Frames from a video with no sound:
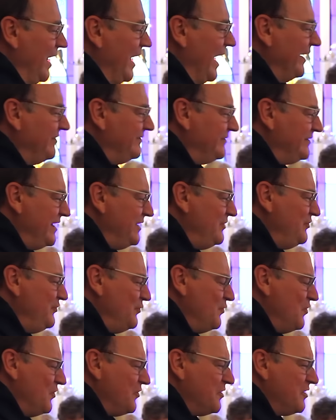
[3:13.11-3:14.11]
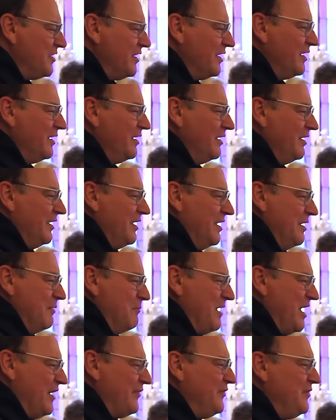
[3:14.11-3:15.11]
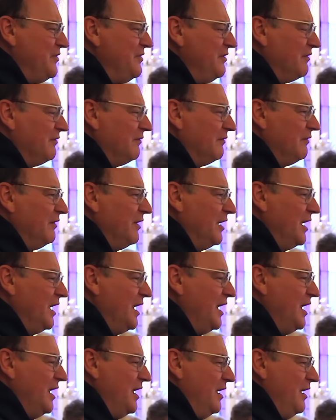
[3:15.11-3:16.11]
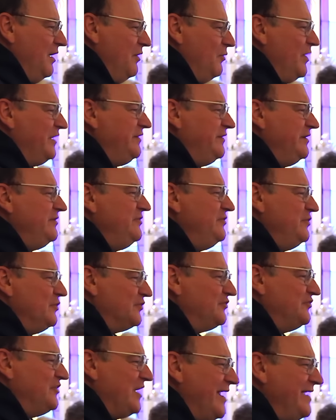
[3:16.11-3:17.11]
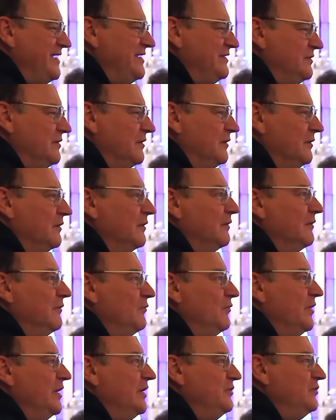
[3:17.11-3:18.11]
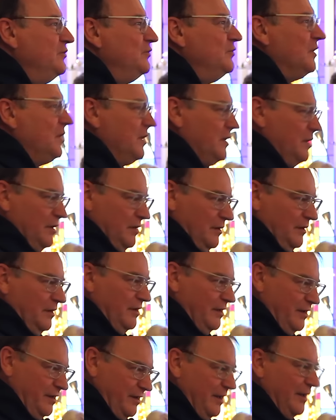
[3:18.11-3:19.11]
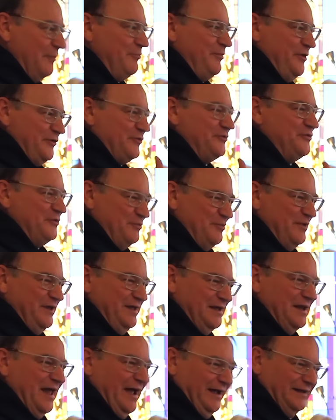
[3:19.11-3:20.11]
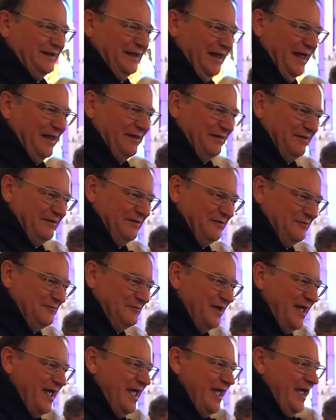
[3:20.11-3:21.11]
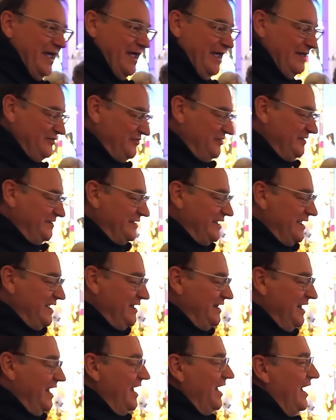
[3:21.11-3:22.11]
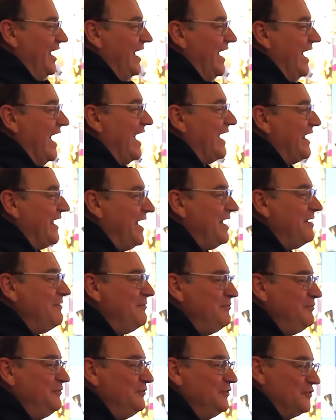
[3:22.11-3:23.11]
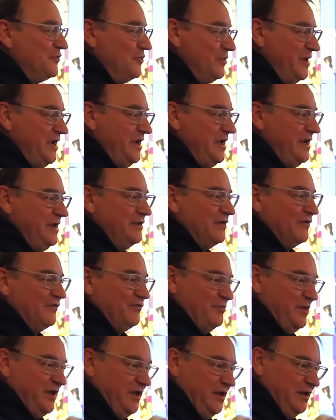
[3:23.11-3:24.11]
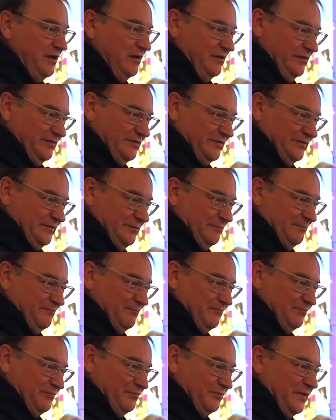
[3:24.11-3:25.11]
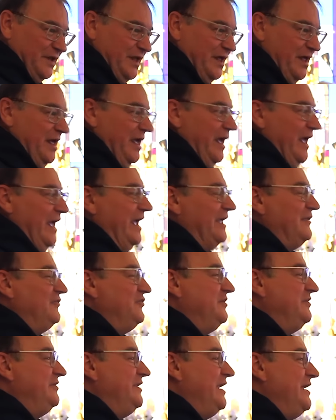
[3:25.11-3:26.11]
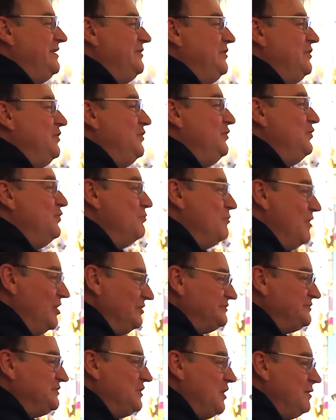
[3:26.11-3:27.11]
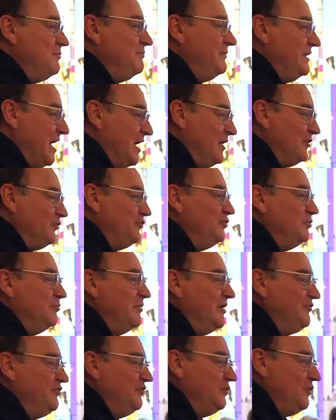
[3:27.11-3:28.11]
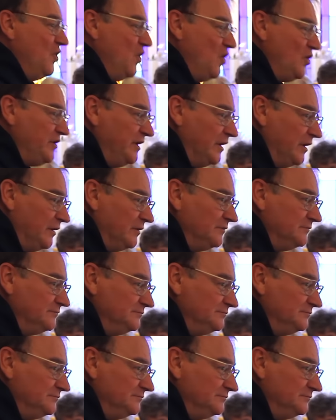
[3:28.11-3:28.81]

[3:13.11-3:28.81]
I said to her, "Mother, what is your title when you were appear to me like that, you know?" And she said, "I am the Queen of Peace." And she said, "You must come now to Medjugorje."